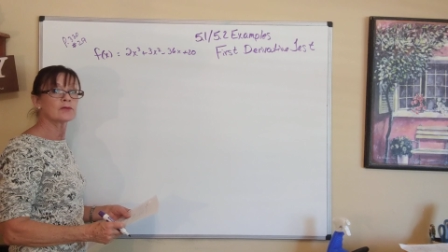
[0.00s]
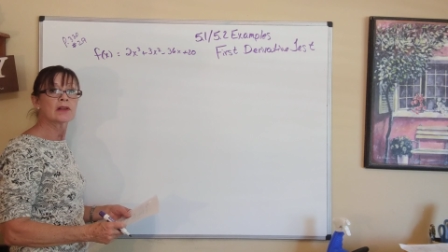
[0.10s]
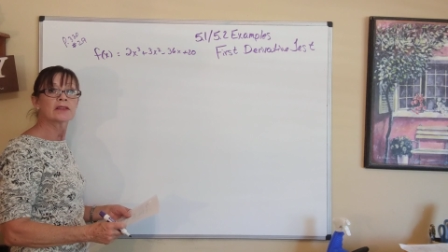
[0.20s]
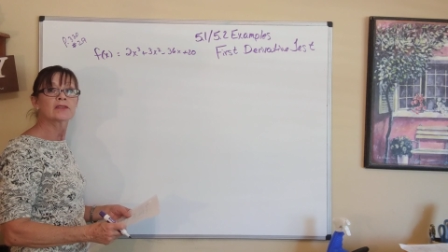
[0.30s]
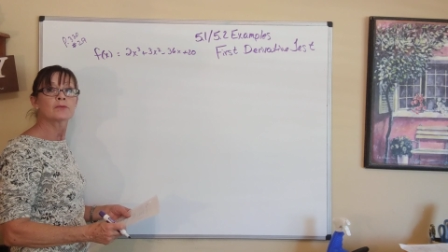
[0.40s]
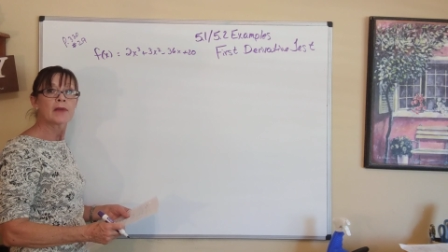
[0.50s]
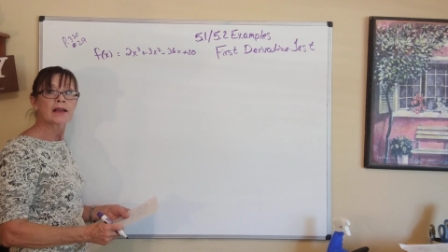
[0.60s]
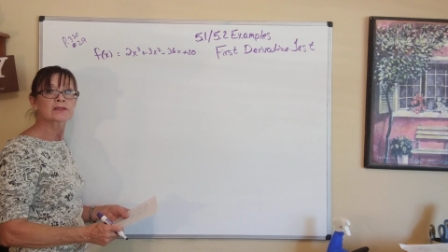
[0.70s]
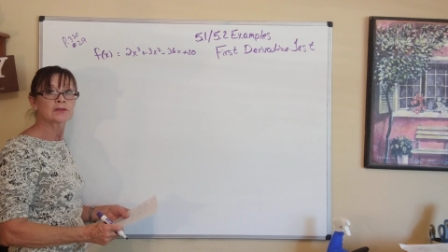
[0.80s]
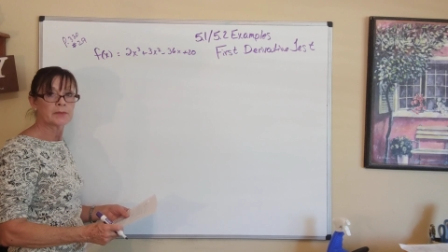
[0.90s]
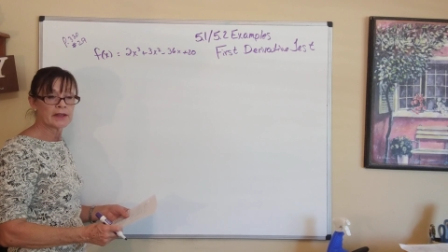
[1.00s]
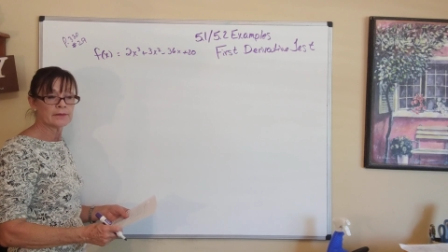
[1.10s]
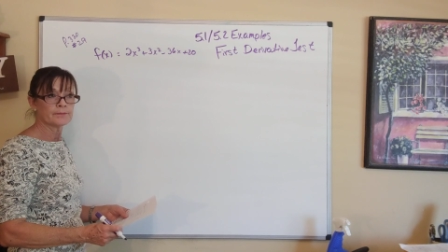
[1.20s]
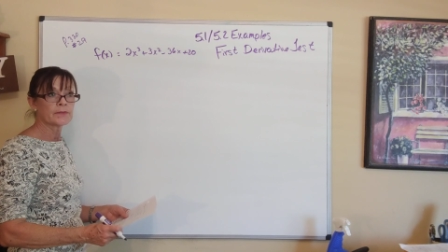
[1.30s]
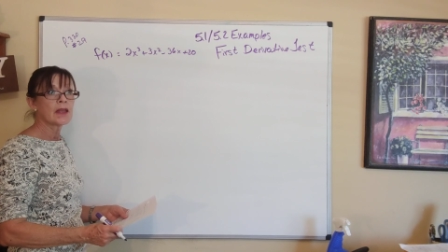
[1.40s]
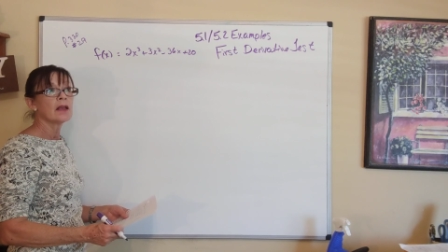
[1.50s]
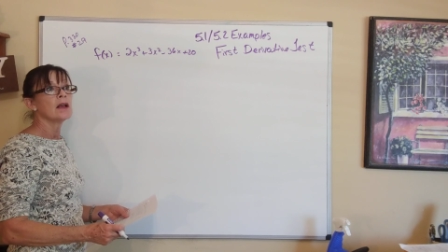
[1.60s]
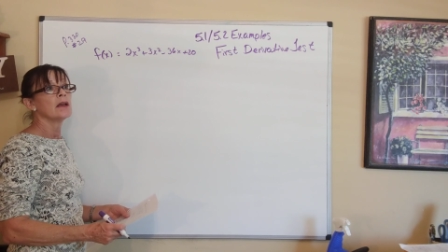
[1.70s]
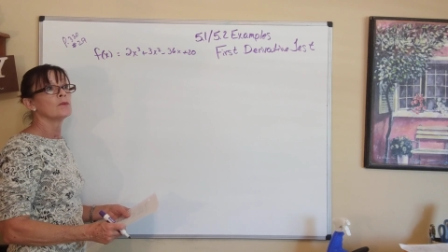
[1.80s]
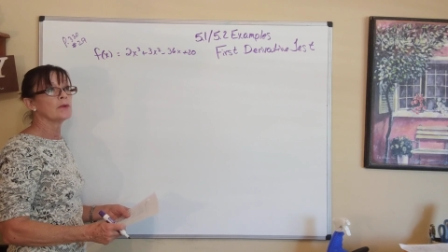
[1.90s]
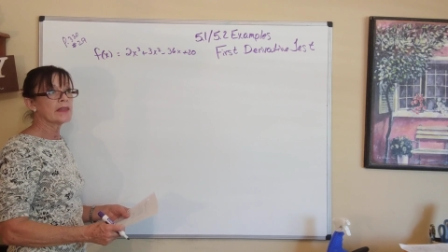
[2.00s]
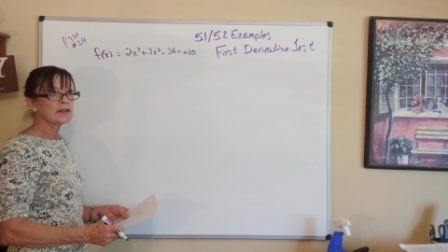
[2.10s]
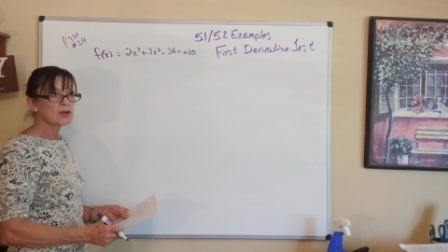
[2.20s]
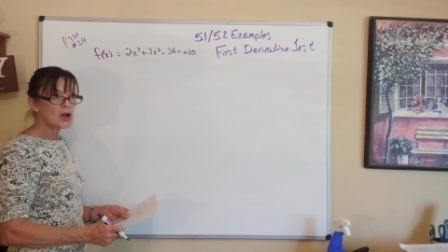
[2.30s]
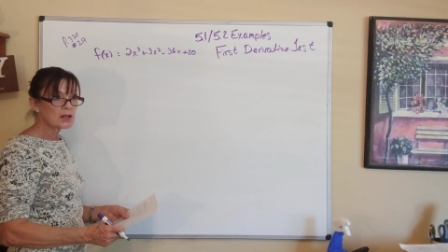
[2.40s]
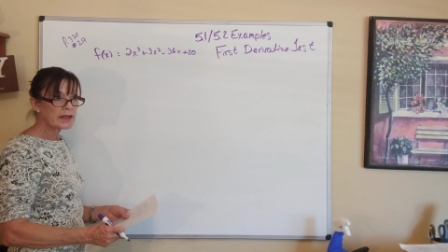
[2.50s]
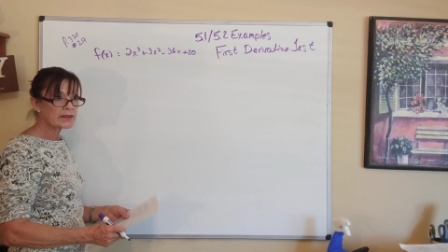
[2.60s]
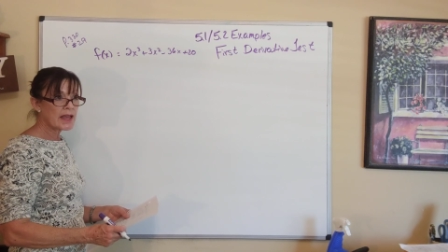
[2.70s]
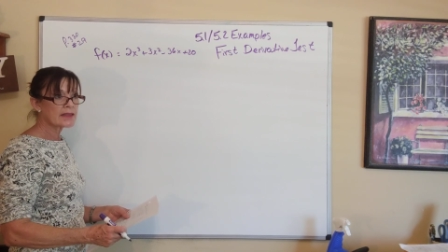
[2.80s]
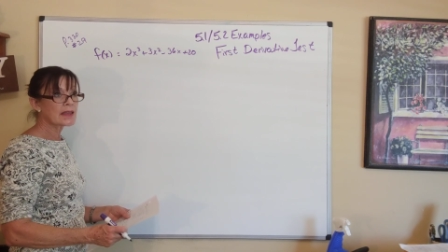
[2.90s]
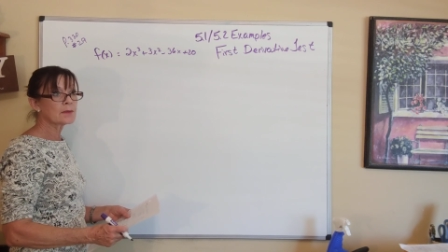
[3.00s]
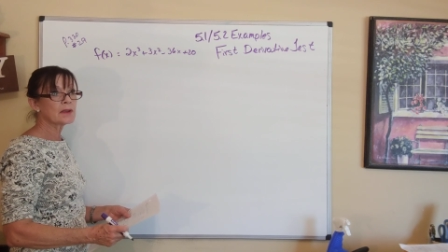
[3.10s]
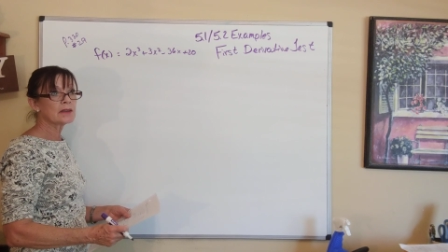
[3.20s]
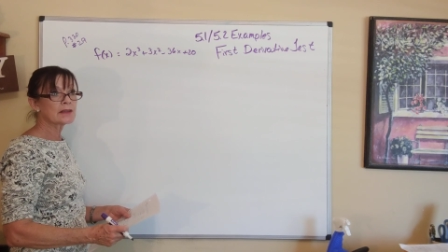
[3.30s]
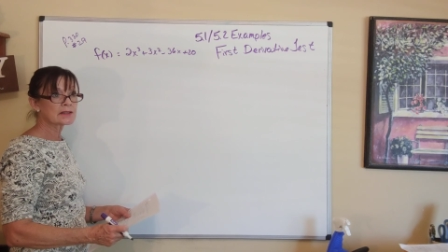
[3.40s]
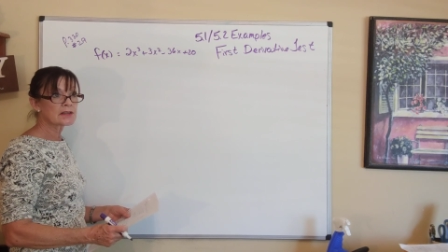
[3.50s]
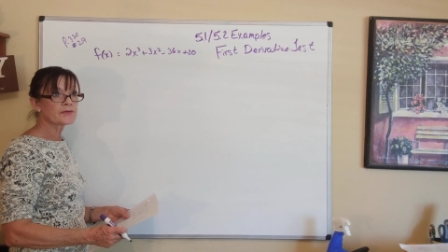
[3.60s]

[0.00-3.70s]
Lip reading: relative max or min. When they talk like that, they mean that's a